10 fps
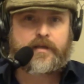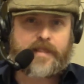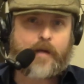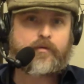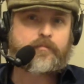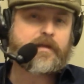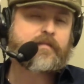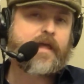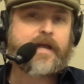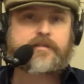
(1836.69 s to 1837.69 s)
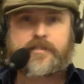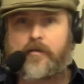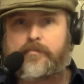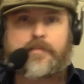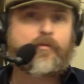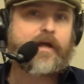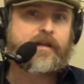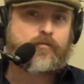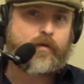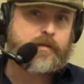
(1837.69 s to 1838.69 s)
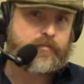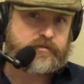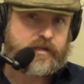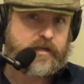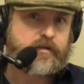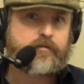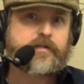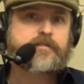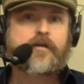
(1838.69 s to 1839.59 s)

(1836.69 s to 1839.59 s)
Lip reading: that would mean that some people had a 20% increase.